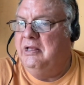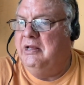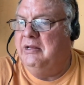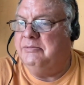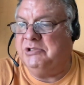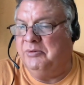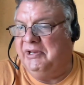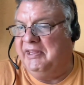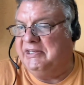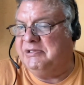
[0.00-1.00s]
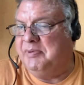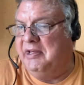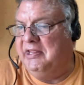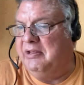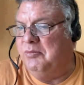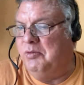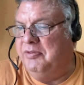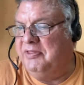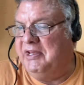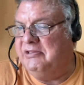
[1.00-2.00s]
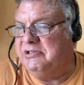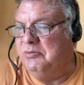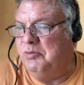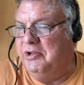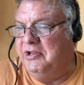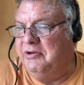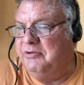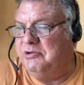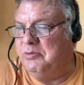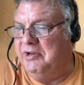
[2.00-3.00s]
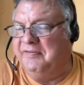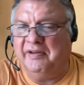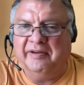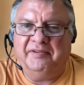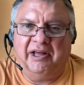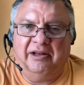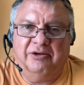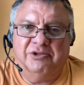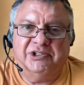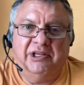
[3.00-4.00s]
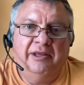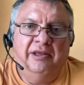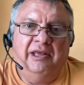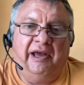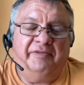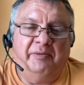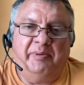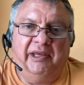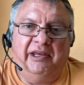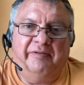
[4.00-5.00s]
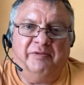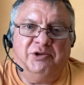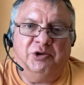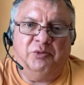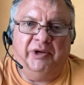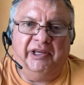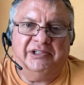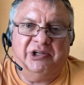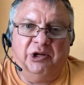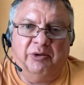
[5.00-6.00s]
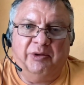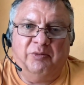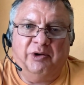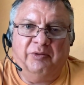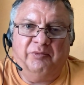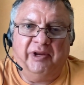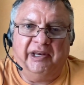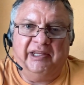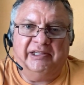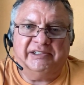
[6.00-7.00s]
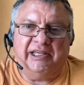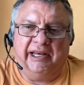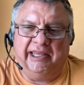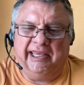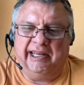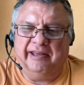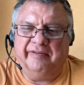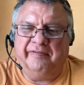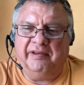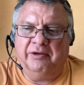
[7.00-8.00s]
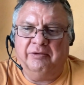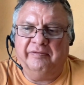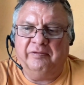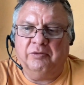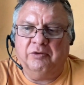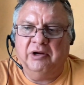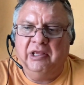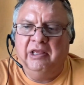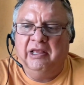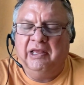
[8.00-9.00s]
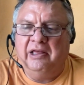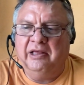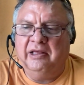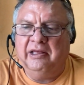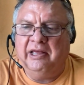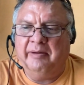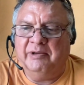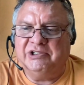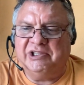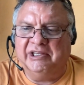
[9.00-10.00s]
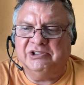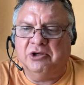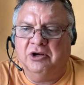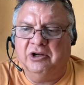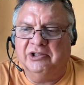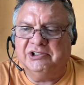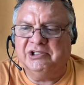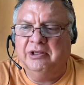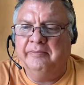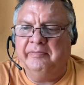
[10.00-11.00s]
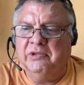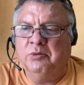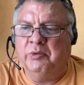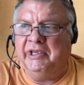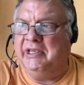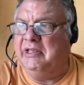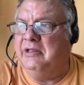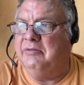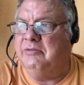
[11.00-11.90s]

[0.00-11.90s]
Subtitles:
So really, that's about it. $1,125 after being here for 2 weeks, knowing what our rent is, kind of getting a feel for how much things cost. We